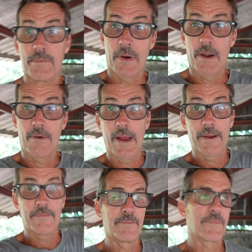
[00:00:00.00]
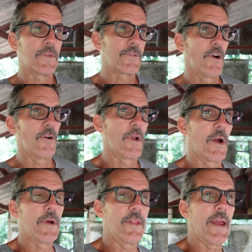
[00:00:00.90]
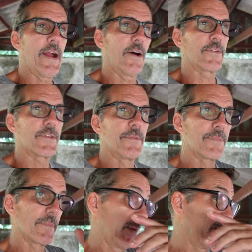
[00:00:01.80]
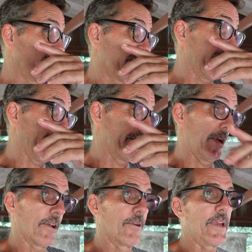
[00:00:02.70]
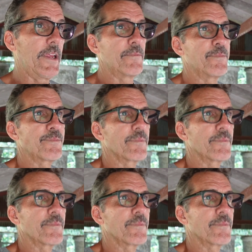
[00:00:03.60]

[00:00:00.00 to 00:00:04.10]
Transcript: burnt, right? So when I went in the house, we were gonna get ready to go eat.